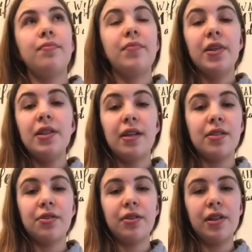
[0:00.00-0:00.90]
These
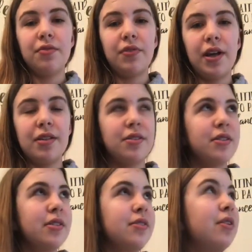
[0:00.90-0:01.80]
guys are learning to fly, so
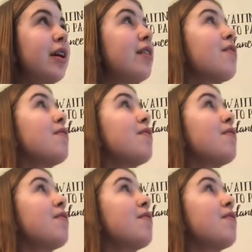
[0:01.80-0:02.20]
this is great.